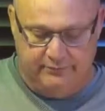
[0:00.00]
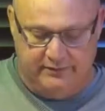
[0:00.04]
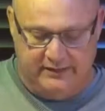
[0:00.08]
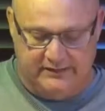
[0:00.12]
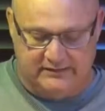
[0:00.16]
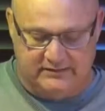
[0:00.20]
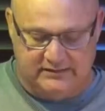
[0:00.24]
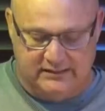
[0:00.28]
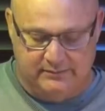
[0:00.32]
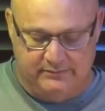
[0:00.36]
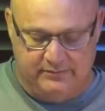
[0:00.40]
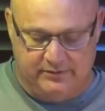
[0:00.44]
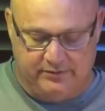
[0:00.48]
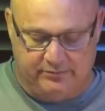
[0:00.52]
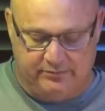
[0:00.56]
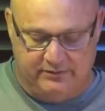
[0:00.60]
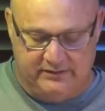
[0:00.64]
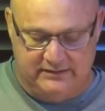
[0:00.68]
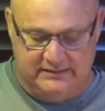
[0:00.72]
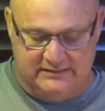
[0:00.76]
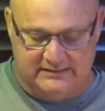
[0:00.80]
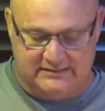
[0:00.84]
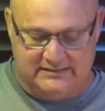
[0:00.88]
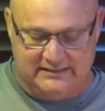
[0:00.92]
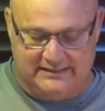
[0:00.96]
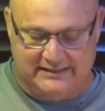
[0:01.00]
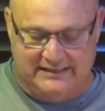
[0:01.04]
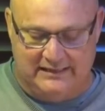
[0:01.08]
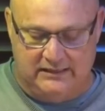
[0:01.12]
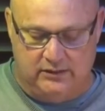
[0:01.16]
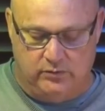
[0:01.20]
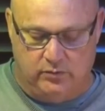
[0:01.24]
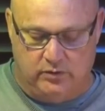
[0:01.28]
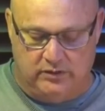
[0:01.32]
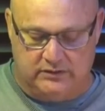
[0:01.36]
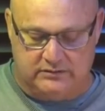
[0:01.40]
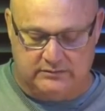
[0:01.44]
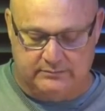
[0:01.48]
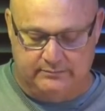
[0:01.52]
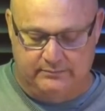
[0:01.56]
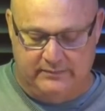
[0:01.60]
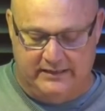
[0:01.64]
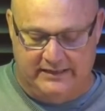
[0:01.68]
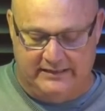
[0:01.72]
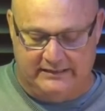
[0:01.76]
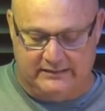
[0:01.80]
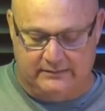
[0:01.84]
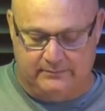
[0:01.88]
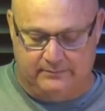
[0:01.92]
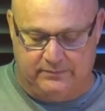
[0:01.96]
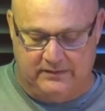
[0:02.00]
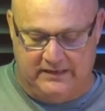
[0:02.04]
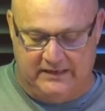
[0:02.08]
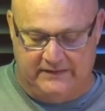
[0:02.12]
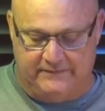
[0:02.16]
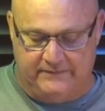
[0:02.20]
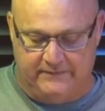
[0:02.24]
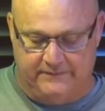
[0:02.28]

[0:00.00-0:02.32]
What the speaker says: Race number 3 is the Kilowatt Maiden Plate